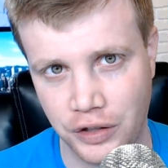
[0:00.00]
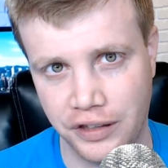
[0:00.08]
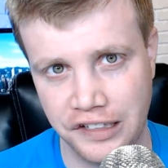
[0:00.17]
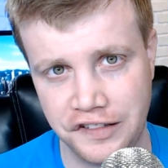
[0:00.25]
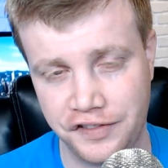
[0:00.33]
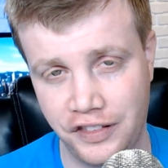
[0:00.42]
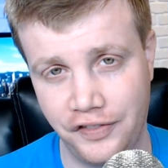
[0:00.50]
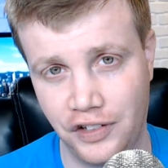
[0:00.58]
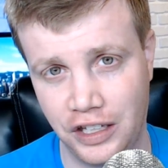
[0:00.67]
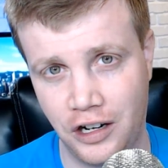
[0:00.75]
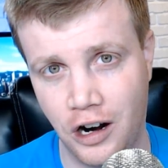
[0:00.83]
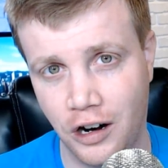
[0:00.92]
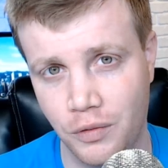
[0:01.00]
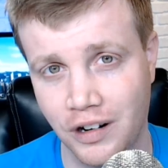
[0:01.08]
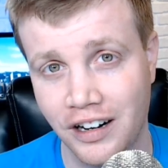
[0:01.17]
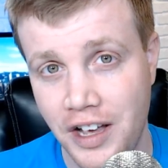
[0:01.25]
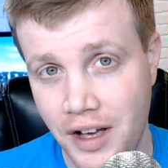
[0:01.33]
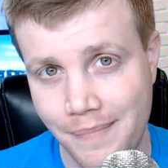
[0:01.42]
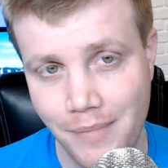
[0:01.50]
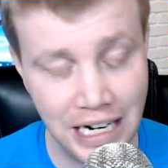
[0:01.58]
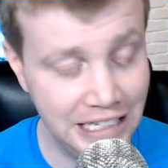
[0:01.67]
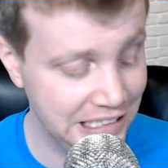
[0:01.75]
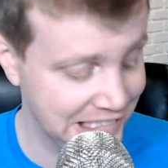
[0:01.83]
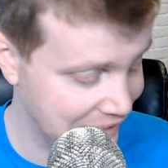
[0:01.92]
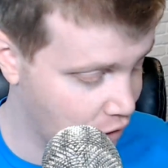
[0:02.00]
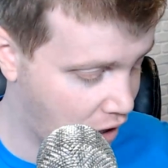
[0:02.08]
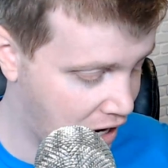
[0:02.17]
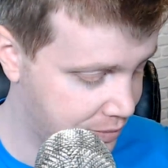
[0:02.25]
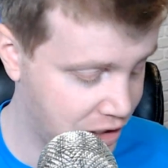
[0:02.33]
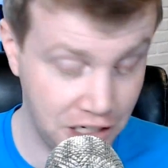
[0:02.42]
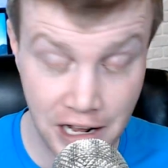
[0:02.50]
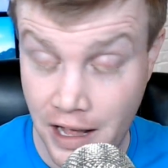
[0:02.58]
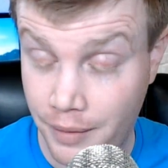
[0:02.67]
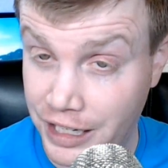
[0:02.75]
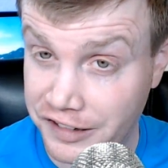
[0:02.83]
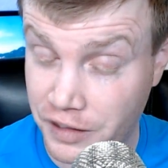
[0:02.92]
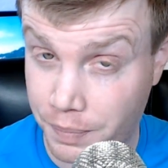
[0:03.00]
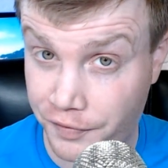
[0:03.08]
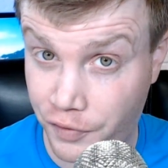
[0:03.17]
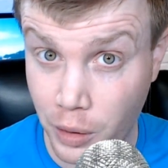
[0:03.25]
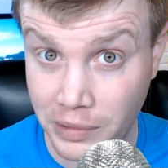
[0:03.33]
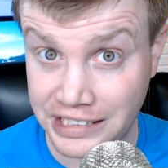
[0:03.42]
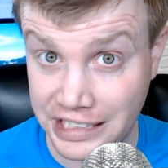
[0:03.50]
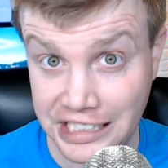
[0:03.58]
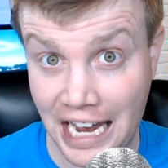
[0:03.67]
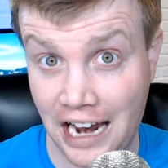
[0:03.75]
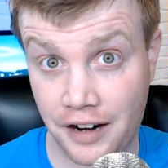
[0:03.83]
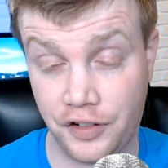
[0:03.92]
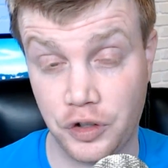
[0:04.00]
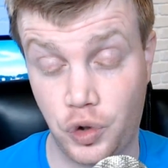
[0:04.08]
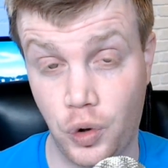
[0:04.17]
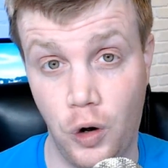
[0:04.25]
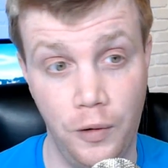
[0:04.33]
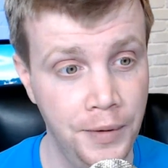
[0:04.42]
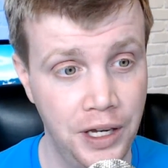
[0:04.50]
This is for the card where money is no object because the performance is out of control.